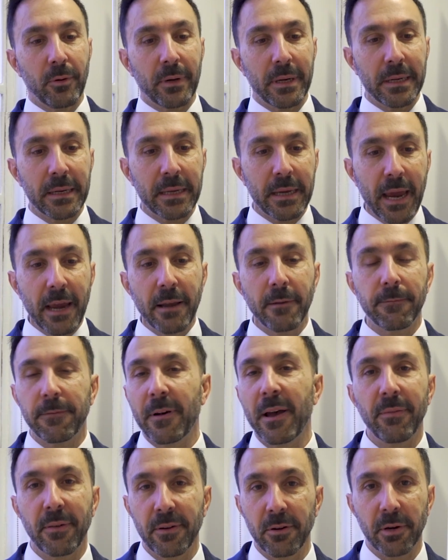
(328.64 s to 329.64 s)
you can gain
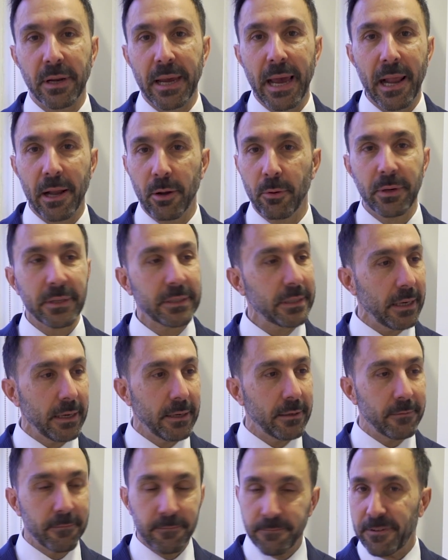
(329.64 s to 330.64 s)
500 calories
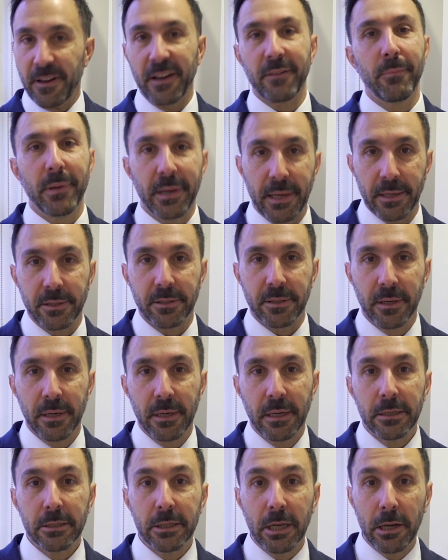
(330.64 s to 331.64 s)
in 5 minutes.
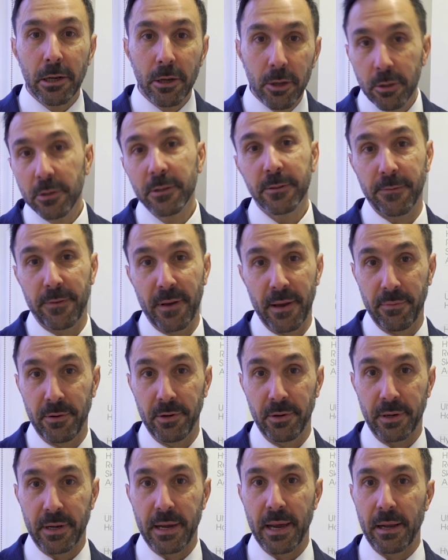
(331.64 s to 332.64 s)
To lose
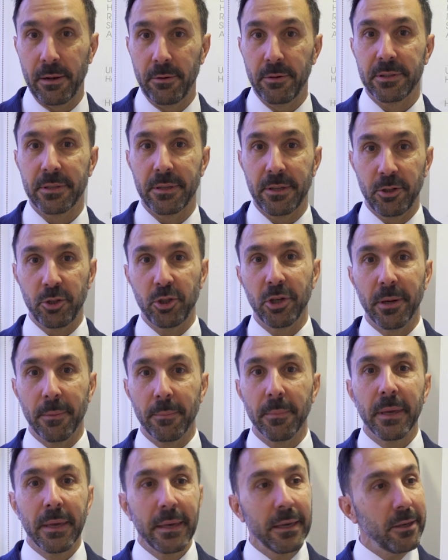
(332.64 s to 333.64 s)
500 calories at the
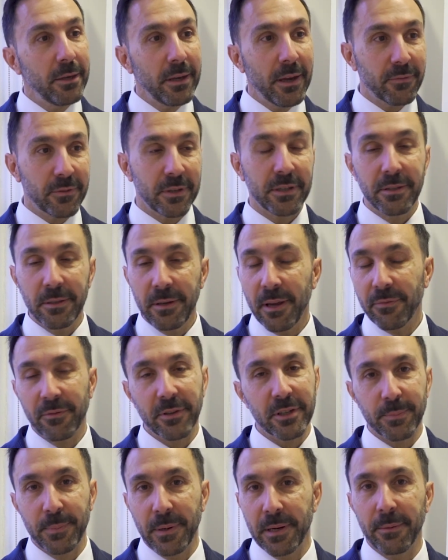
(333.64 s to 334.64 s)
gym, you have
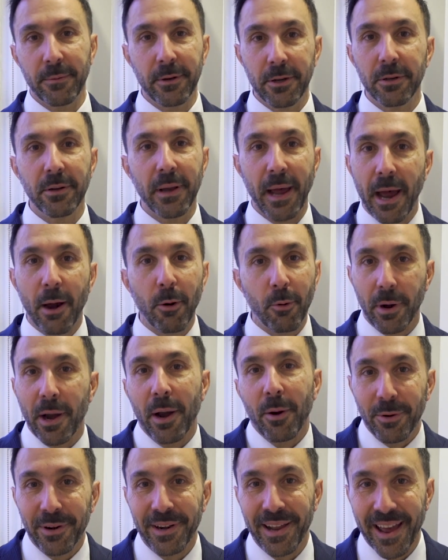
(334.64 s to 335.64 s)
to spend a good hour
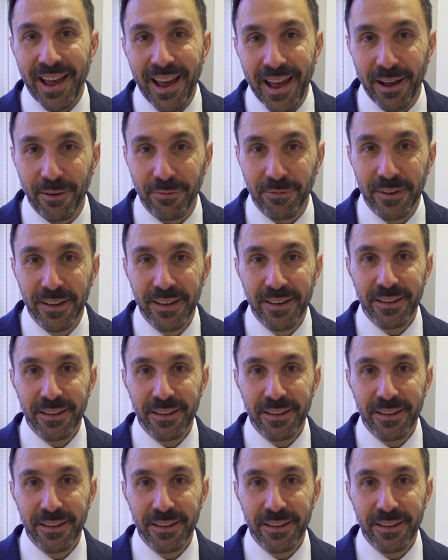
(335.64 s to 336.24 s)
and a half.